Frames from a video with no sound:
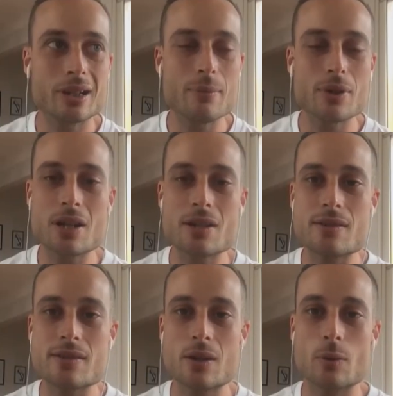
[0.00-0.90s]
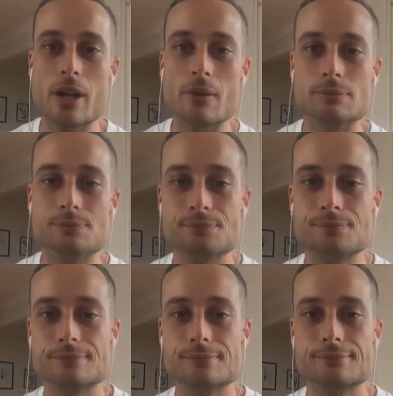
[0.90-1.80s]
It gave me a chance to settle down,
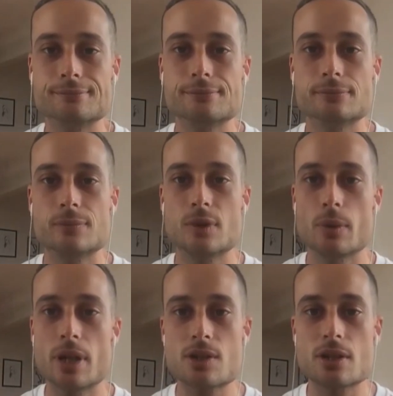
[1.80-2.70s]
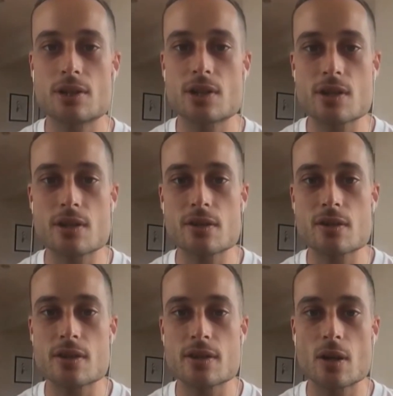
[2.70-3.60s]
to actually just
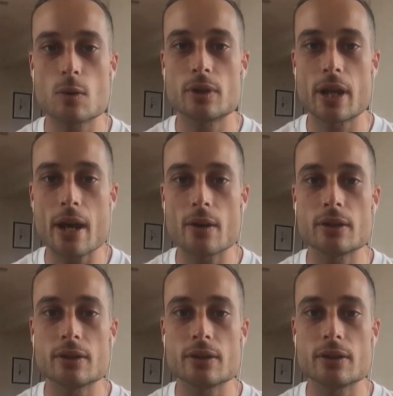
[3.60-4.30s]
settle down